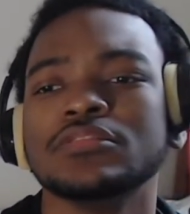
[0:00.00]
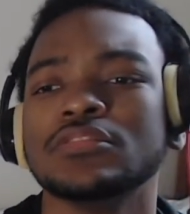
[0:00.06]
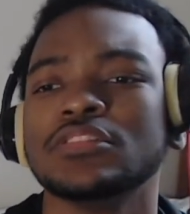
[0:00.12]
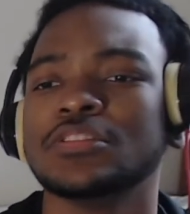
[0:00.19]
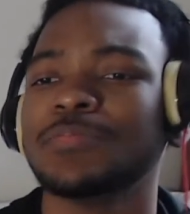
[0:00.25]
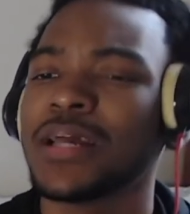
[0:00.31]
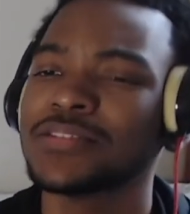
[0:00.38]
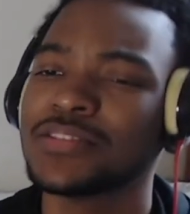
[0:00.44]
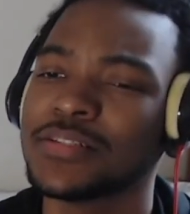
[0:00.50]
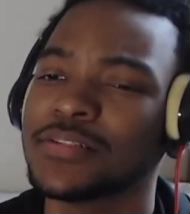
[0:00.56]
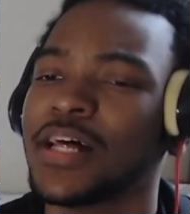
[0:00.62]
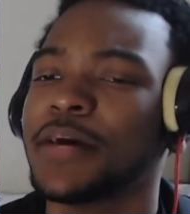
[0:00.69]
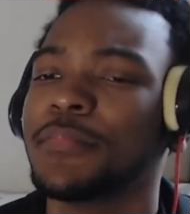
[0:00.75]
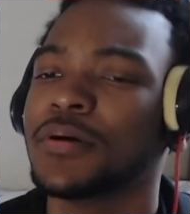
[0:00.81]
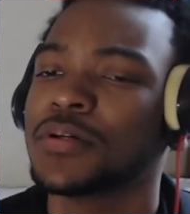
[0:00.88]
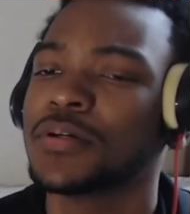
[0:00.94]
Smash that
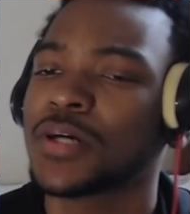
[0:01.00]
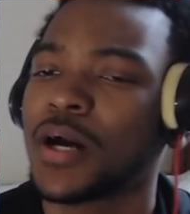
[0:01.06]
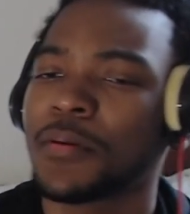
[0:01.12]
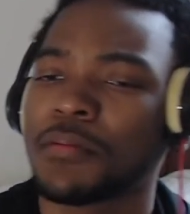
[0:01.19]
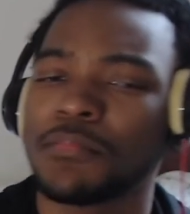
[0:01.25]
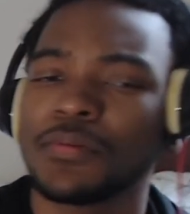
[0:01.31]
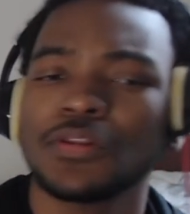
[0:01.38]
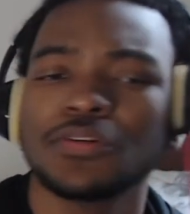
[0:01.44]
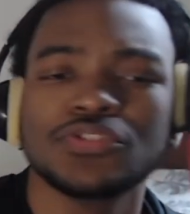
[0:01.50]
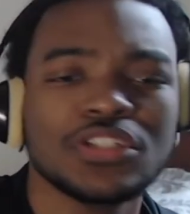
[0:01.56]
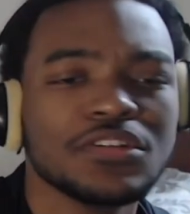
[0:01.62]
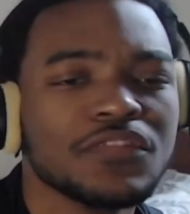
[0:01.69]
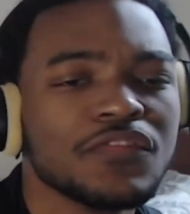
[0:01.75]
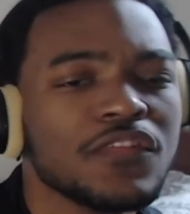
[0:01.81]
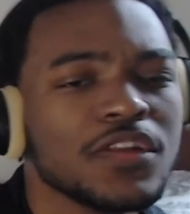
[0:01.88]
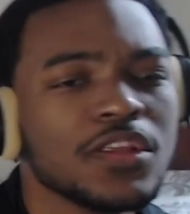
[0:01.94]
like button, comment below, share the
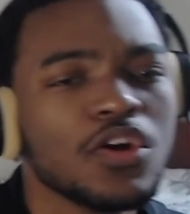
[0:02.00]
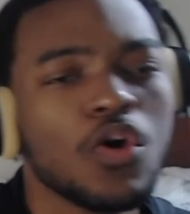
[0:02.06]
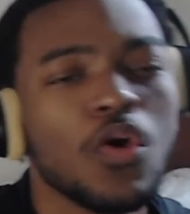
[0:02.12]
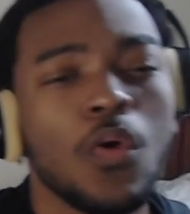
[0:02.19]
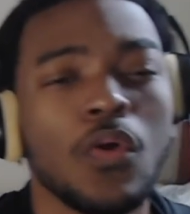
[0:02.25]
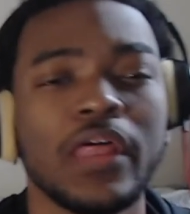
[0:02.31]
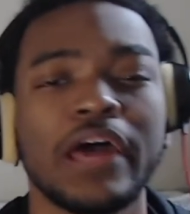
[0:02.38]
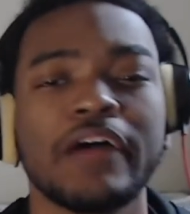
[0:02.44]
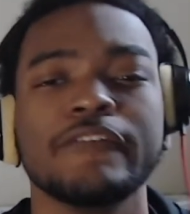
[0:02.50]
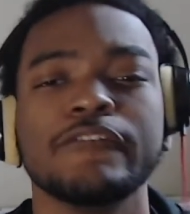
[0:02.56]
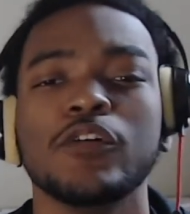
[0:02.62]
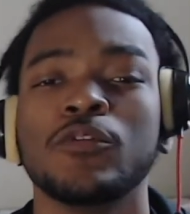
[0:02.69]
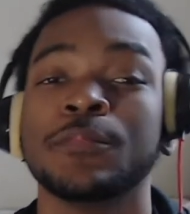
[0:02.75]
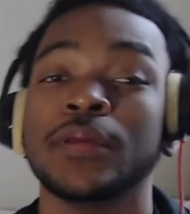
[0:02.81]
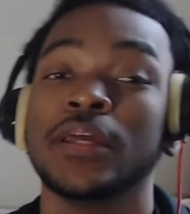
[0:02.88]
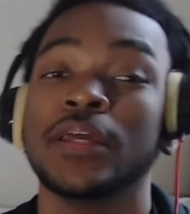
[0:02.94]
video, all of that
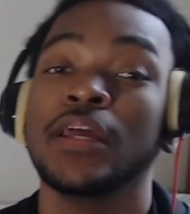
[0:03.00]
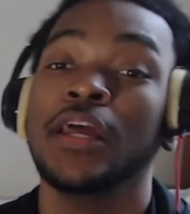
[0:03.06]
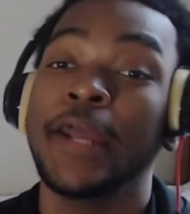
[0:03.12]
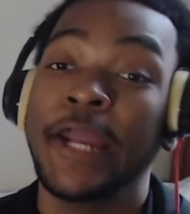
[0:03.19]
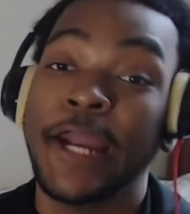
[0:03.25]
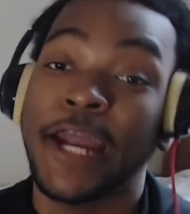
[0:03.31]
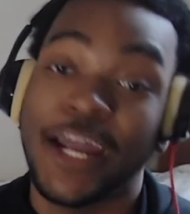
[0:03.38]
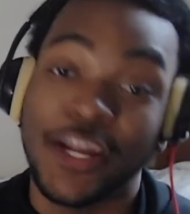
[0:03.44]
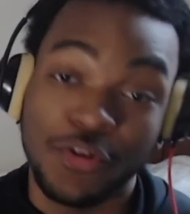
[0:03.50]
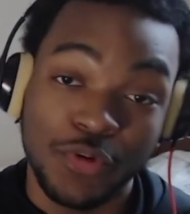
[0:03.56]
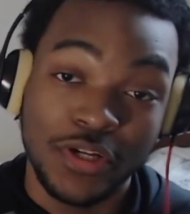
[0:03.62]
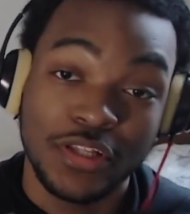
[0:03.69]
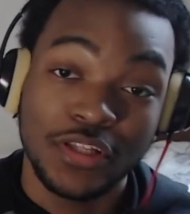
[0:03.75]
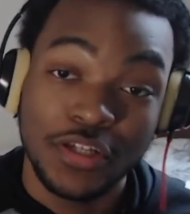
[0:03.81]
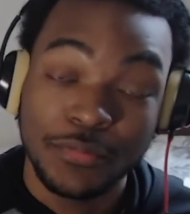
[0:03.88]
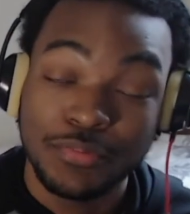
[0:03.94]
for me. I
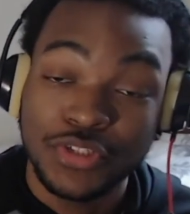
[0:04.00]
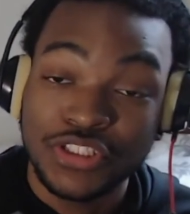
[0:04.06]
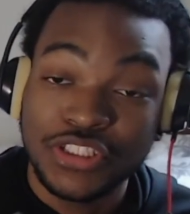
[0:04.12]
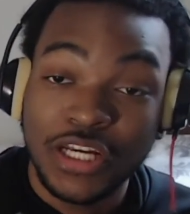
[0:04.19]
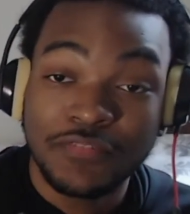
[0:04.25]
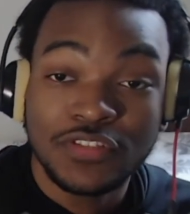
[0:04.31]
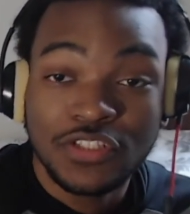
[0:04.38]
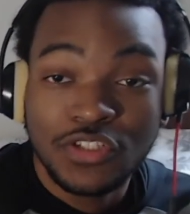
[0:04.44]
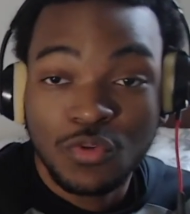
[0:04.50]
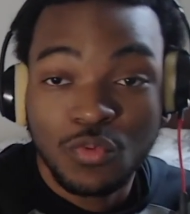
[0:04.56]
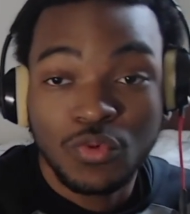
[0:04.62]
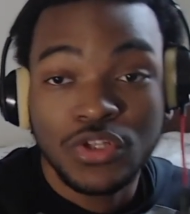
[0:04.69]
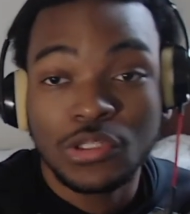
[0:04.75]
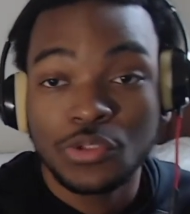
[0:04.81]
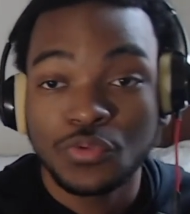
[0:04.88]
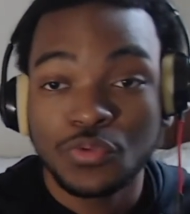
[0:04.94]
greatly appreciate every single one of
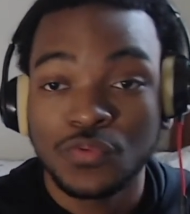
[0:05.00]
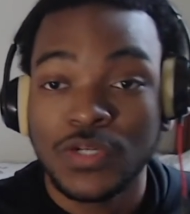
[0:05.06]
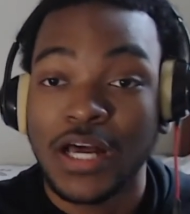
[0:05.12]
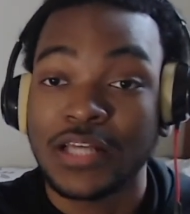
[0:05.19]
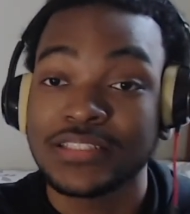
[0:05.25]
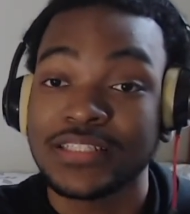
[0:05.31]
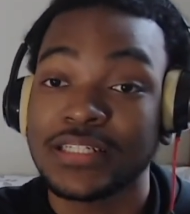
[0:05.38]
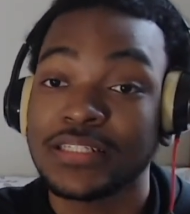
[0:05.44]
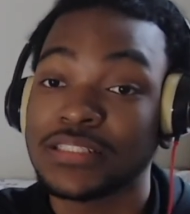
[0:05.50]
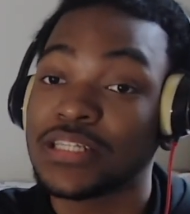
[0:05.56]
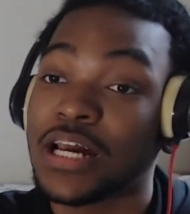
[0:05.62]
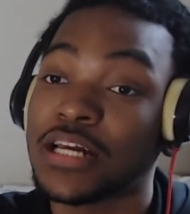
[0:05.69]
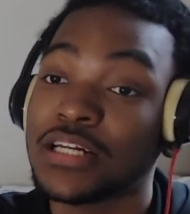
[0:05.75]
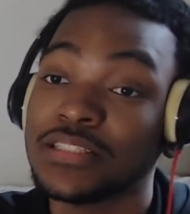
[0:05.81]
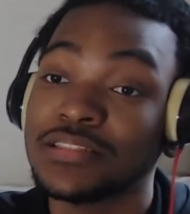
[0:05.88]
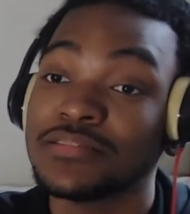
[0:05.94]
you guys that
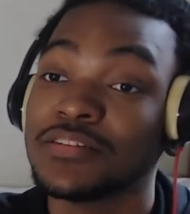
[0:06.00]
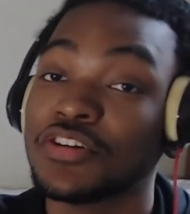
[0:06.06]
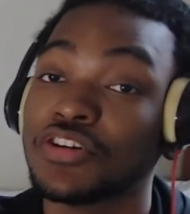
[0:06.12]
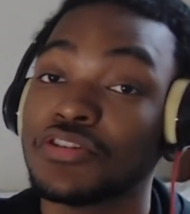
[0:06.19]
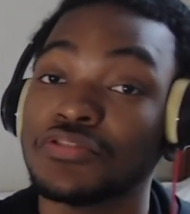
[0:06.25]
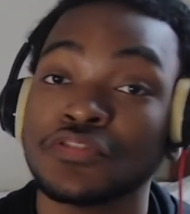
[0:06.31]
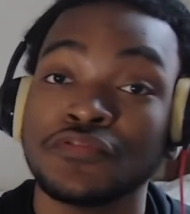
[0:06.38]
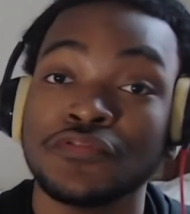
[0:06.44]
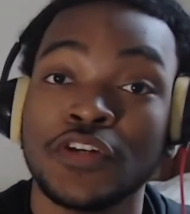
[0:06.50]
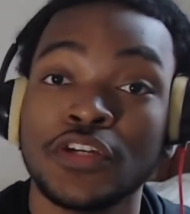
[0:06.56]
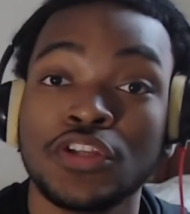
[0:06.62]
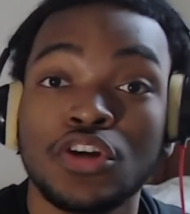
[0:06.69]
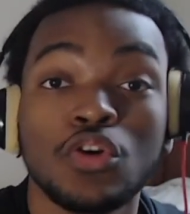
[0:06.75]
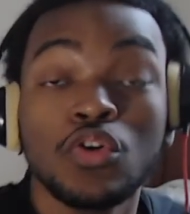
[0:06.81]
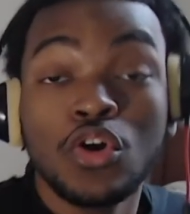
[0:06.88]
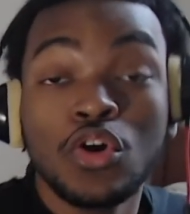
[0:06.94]
decided to click on this
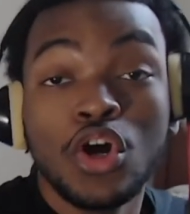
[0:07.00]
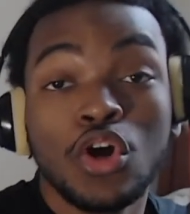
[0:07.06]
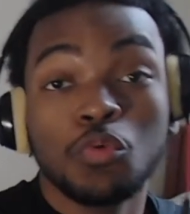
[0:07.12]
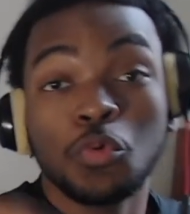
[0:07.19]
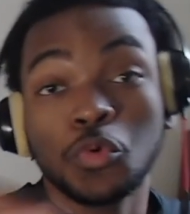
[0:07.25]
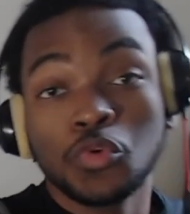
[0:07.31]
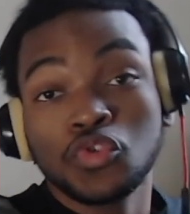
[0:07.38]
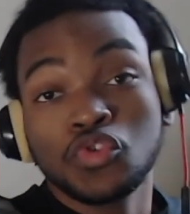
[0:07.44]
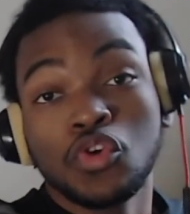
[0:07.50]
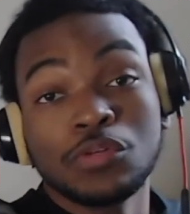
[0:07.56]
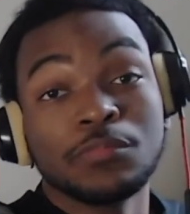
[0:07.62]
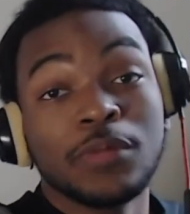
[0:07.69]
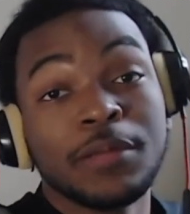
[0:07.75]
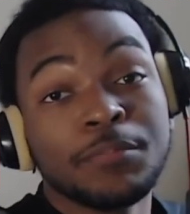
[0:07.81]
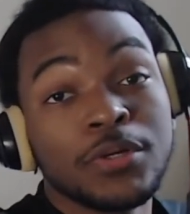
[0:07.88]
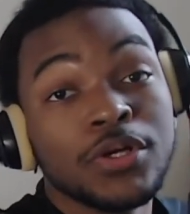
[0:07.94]
video. Real talk,
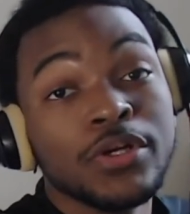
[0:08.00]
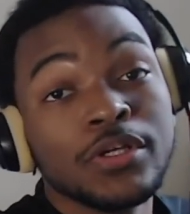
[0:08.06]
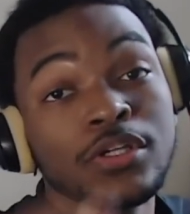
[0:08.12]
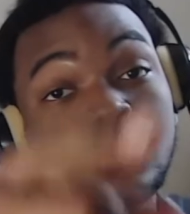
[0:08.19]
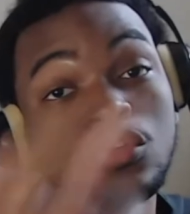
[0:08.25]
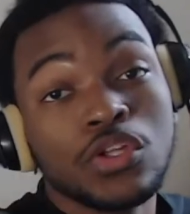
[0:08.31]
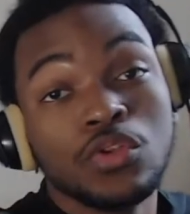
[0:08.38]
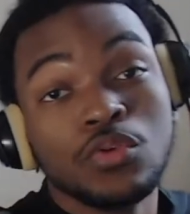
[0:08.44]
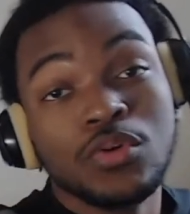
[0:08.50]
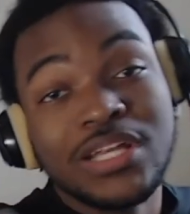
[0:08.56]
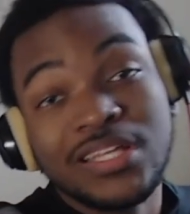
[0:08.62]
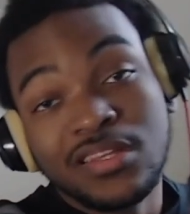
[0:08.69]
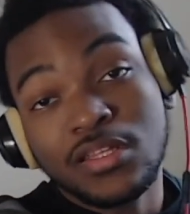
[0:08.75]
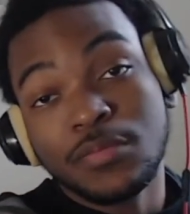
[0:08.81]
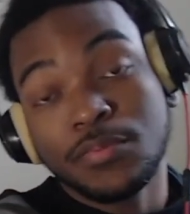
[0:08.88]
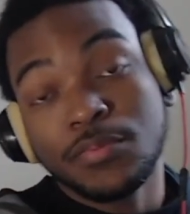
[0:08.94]
remember, you can do
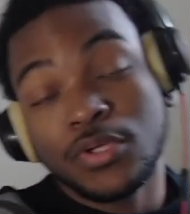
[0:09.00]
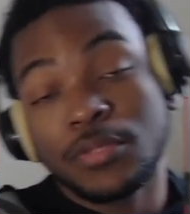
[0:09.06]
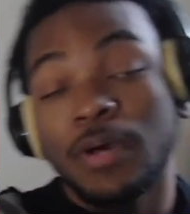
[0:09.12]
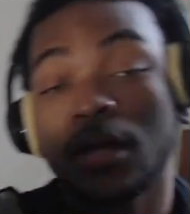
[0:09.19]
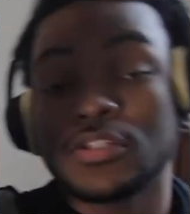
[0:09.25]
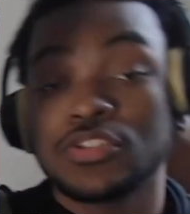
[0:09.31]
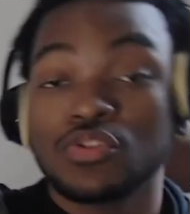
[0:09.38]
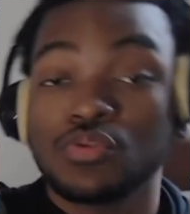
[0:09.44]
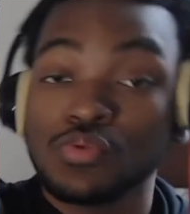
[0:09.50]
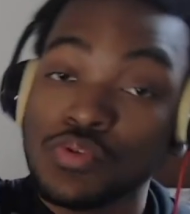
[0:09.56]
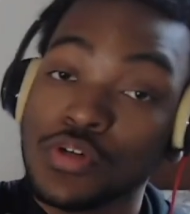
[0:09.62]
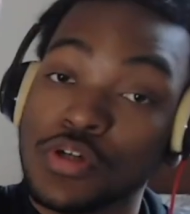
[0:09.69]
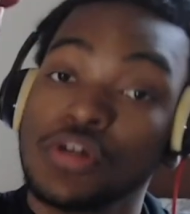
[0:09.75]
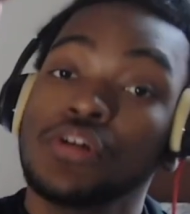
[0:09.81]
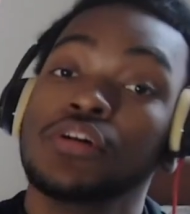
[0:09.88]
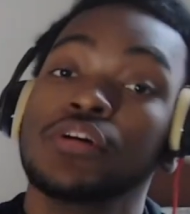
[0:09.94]
anything you put your mind to.
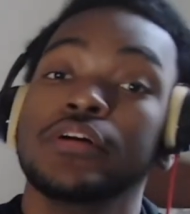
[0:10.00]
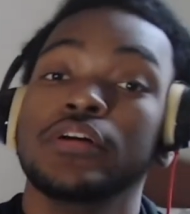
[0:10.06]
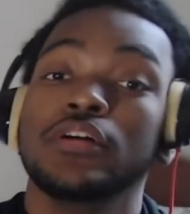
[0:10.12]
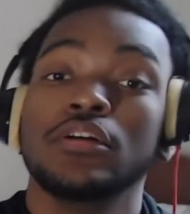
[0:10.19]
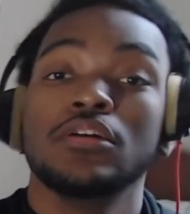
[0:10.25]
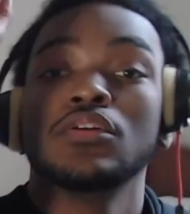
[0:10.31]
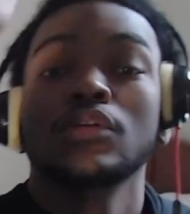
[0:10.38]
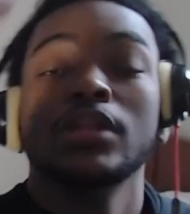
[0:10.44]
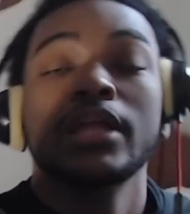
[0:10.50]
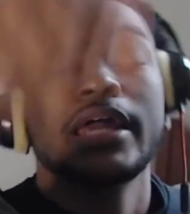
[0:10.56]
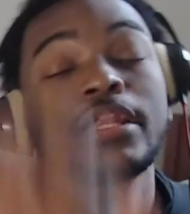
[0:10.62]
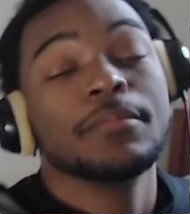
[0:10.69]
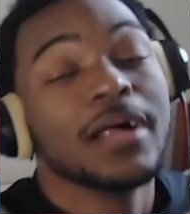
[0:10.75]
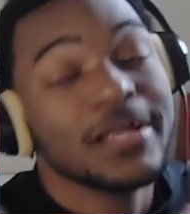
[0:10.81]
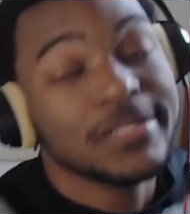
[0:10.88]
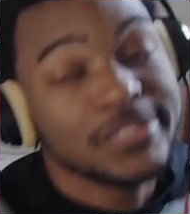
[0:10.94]
Don't let
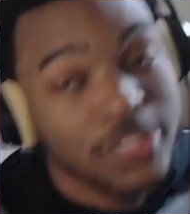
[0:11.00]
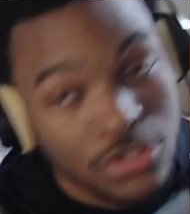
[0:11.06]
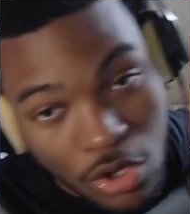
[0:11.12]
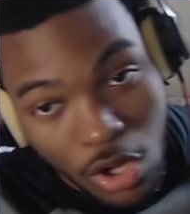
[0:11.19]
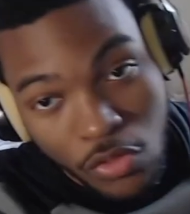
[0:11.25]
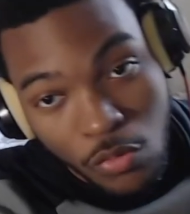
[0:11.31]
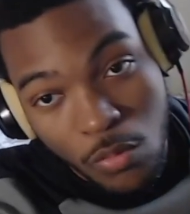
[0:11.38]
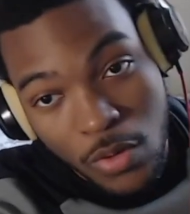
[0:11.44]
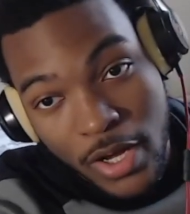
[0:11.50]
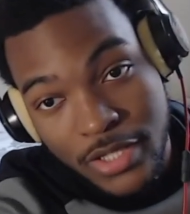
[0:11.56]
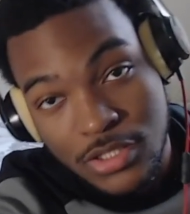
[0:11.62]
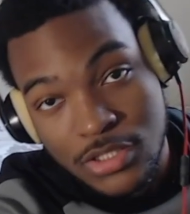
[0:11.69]
anybody tell you otherwise.